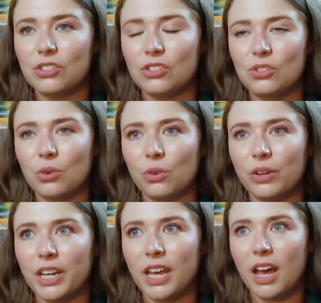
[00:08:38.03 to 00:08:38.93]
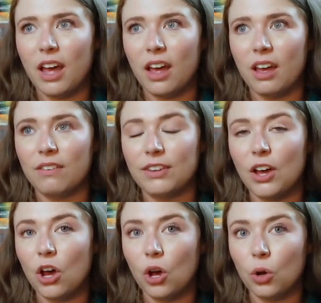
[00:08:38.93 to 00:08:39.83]
story of
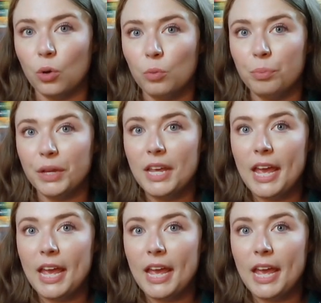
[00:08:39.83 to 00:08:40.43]
hope